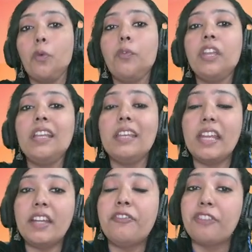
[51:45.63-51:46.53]
we
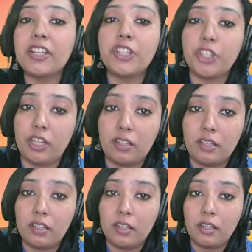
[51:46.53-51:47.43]
need friction
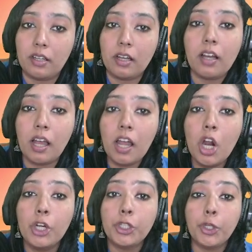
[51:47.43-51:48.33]

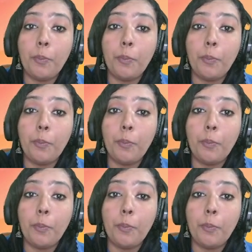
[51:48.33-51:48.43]
to